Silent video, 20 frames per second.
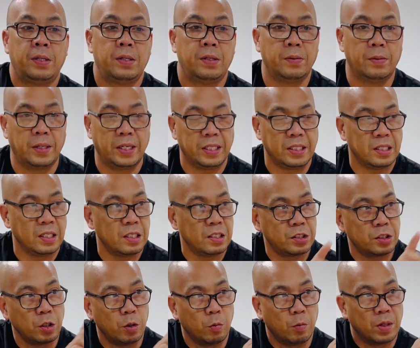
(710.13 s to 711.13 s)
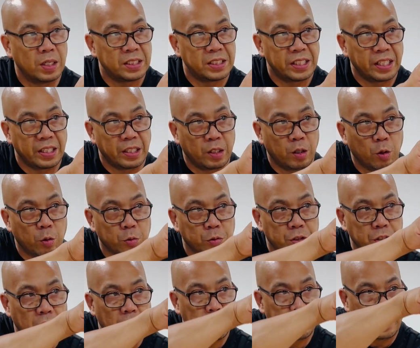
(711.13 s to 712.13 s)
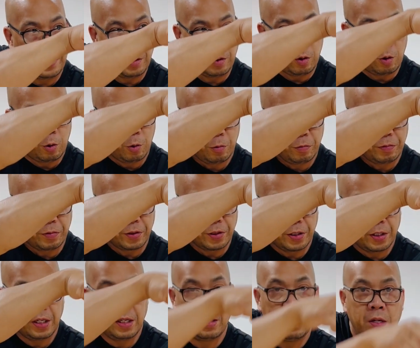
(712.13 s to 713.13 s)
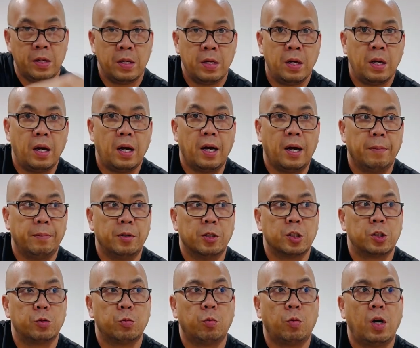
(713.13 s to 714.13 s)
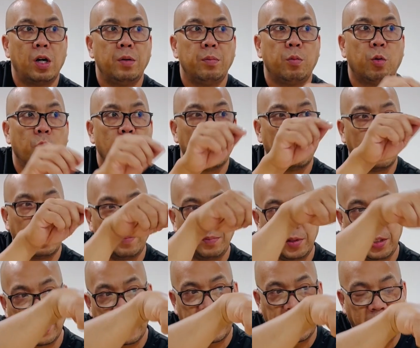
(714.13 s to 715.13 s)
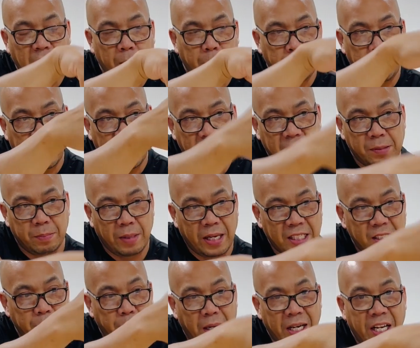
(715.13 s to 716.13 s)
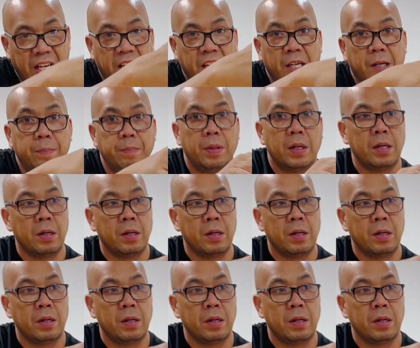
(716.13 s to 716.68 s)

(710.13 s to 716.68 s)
All right, so once it goes up and over, there's one more hump you gotta get past, that's by the hip.